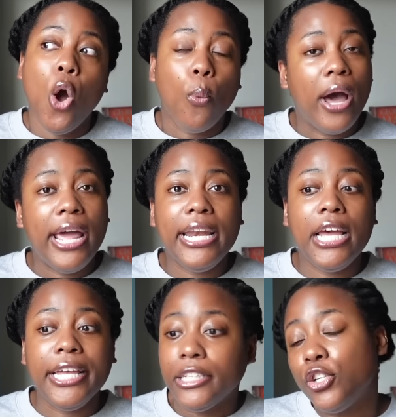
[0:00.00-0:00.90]
what
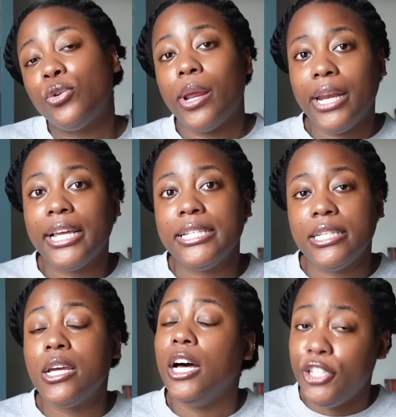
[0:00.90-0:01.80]

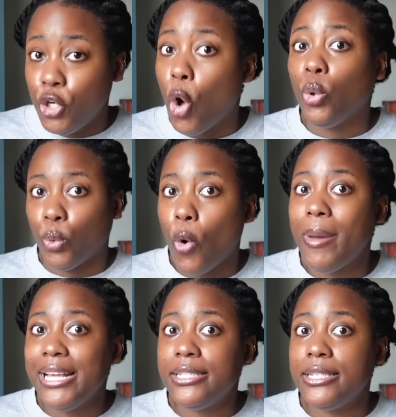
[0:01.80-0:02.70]
illustrated adult
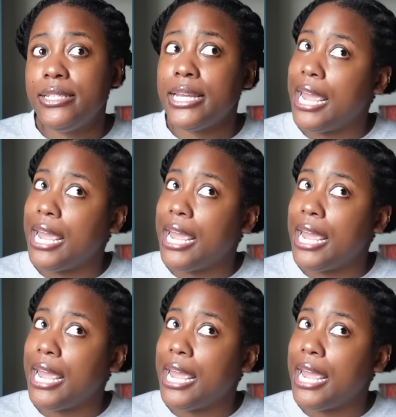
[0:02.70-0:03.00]
romances